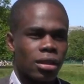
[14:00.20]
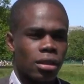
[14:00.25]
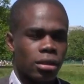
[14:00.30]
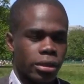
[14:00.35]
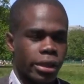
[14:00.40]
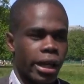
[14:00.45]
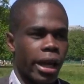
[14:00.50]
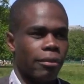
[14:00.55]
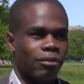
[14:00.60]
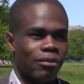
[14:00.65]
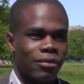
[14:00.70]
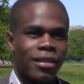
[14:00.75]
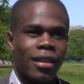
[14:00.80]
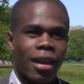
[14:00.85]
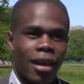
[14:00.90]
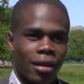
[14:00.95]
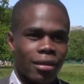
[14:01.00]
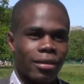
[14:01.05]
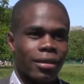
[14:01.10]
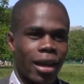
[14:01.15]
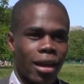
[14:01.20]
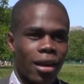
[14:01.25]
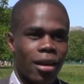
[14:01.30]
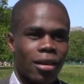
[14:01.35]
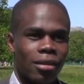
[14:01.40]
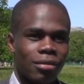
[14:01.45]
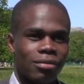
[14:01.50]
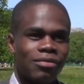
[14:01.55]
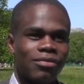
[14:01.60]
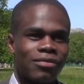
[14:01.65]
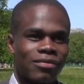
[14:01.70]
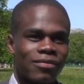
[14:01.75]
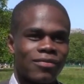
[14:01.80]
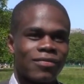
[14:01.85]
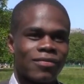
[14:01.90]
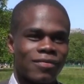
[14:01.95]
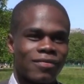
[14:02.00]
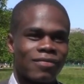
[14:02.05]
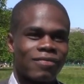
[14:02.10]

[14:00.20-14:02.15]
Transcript: man. Yeah, they're expensive.